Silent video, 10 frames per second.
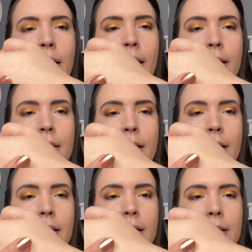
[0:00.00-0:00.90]
and
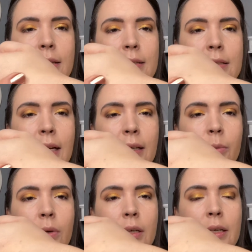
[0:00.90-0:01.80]
then the second
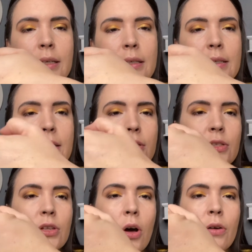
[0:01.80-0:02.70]
one is
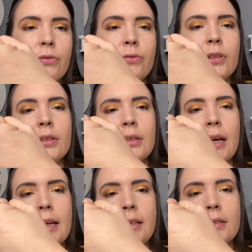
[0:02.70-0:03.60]
soft
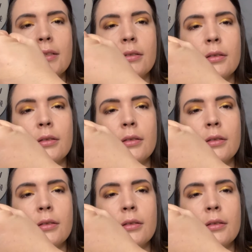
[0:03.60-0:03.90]
light.